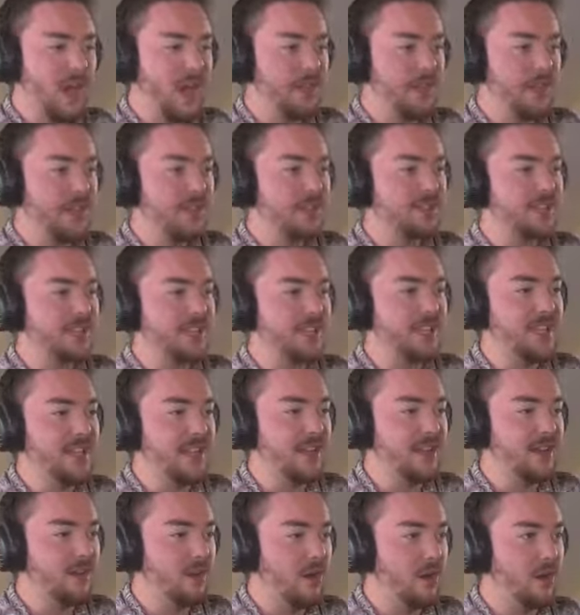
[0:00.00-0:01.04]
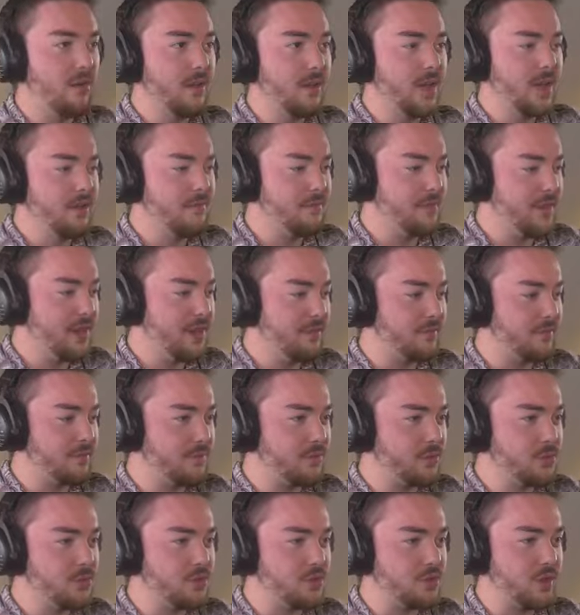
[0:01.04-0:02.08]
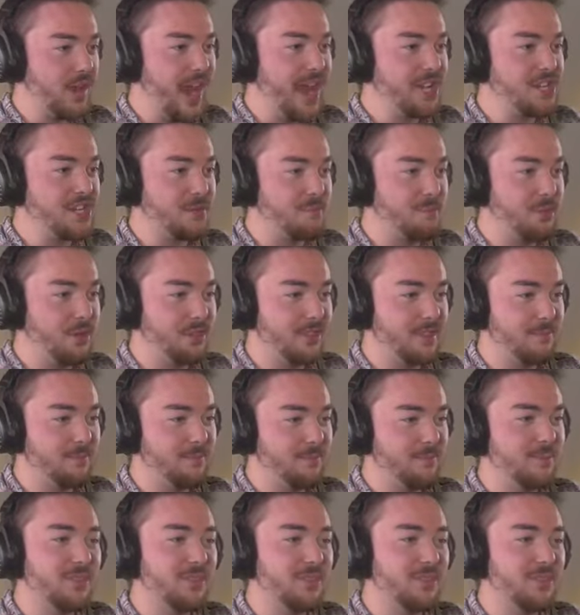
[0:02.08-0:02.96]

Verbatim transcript: I think it's the infinite fruit tree. I just put the